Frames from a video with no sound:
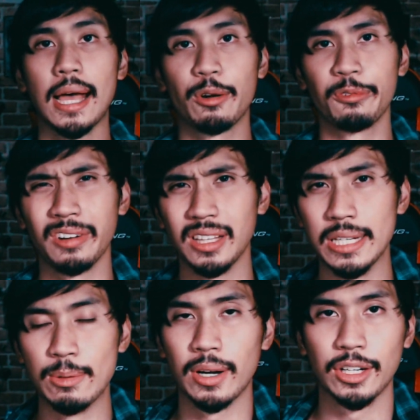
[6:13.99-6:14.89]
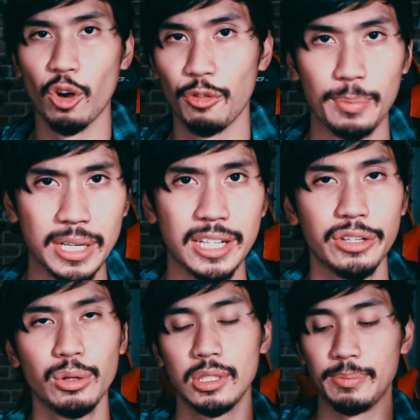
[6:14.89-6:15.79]
I don't really want to go for
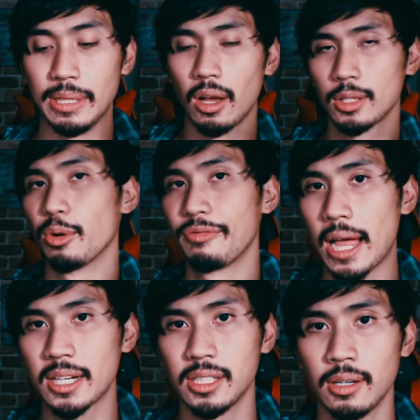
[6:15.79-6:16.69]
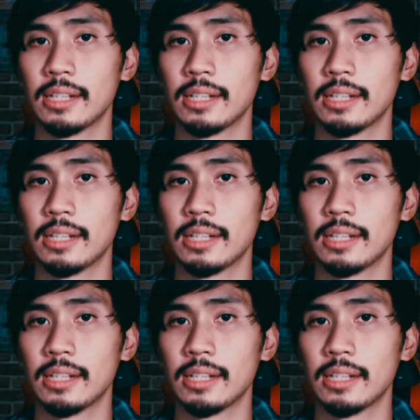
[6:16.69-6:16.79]
BDUs and be locked to a faction.